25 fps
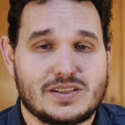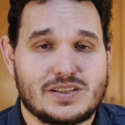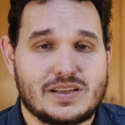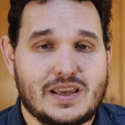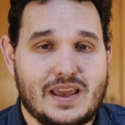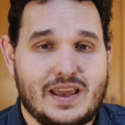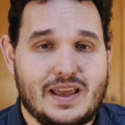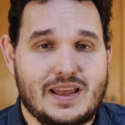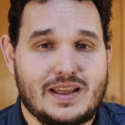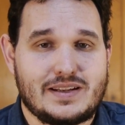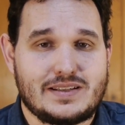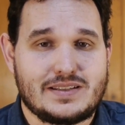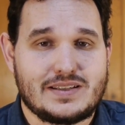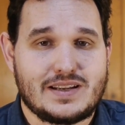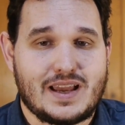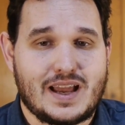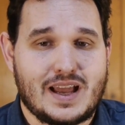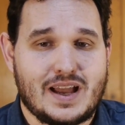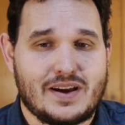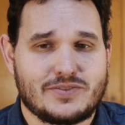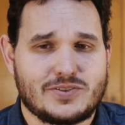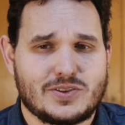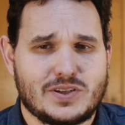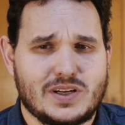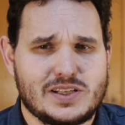and
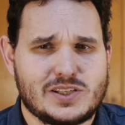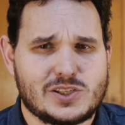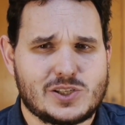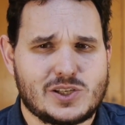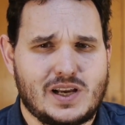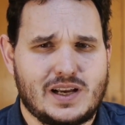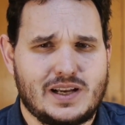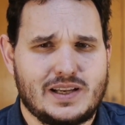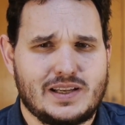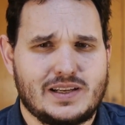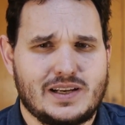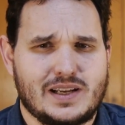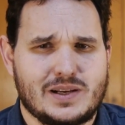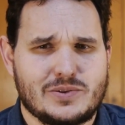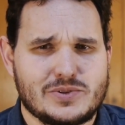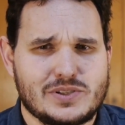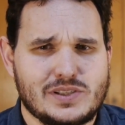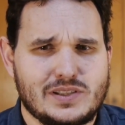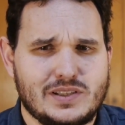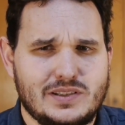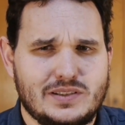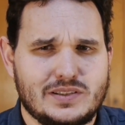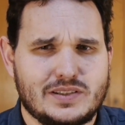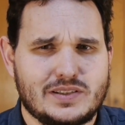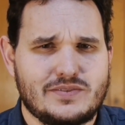after I saw it, I was a
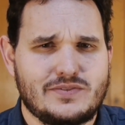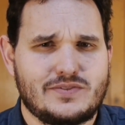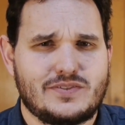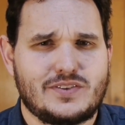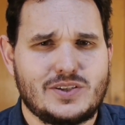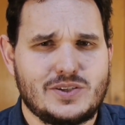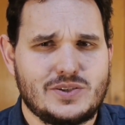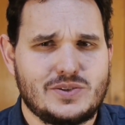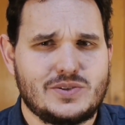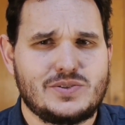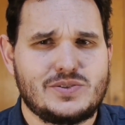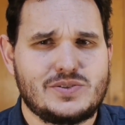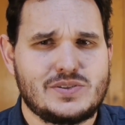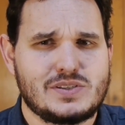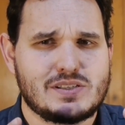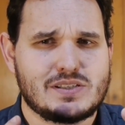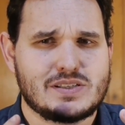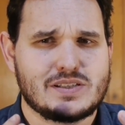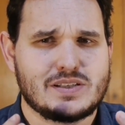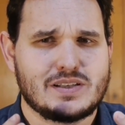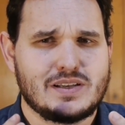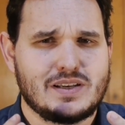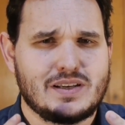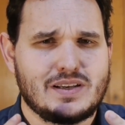little confused.